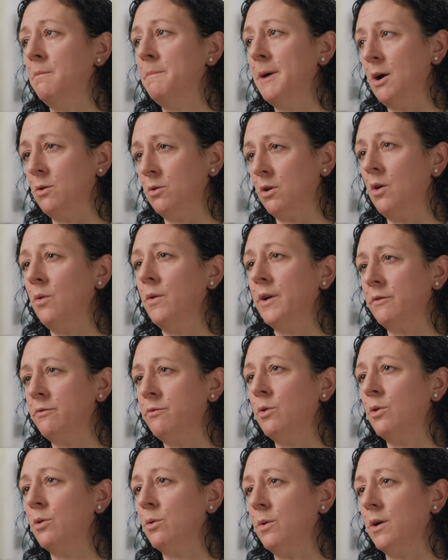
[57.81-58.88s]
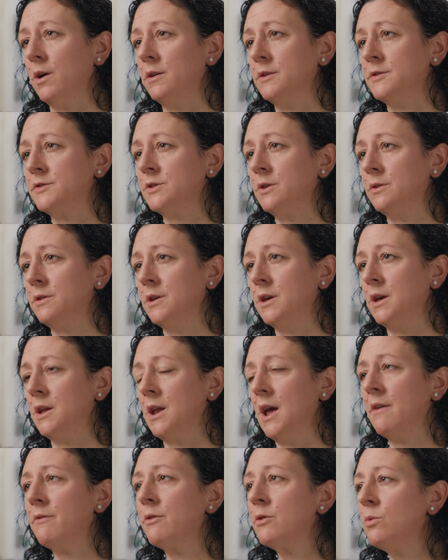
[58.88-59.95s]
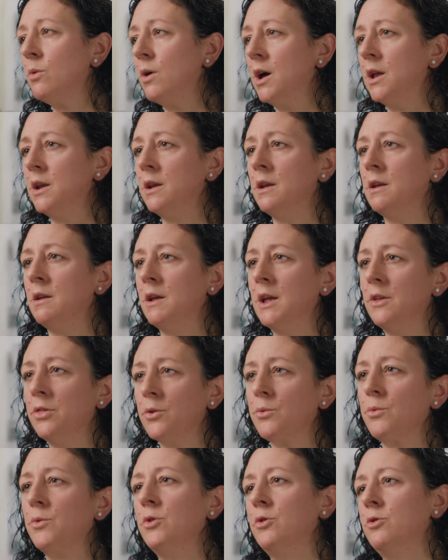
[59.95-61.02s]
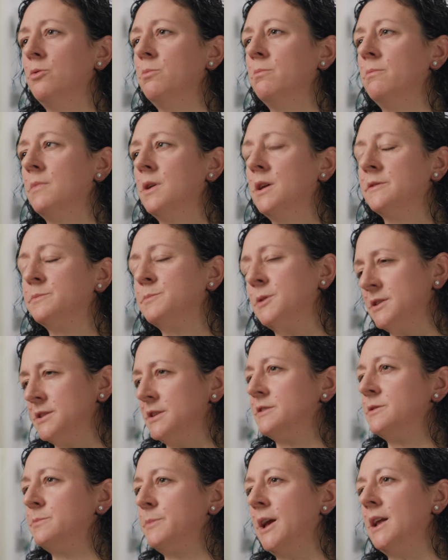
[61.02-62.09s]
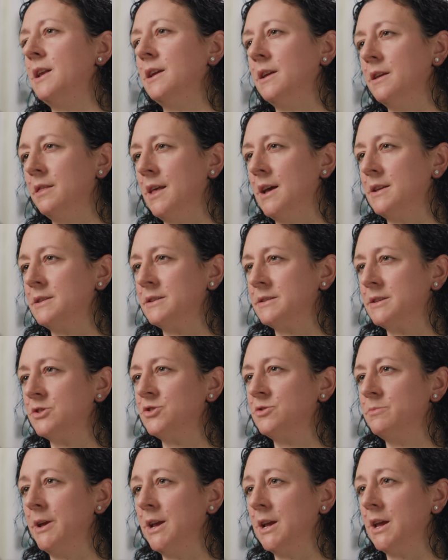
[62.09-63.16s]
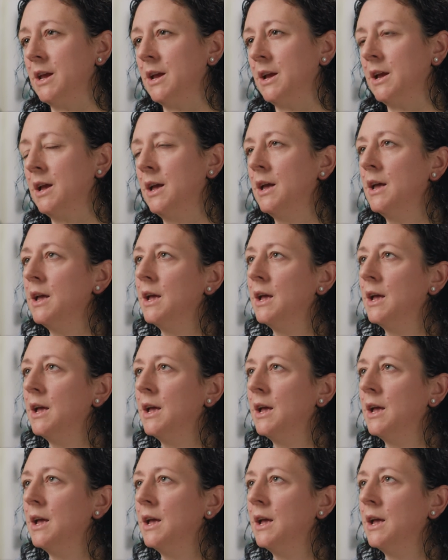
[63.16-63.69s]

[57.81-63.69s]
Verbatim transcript: about going forward so that everyone in the room is participating in that decision making.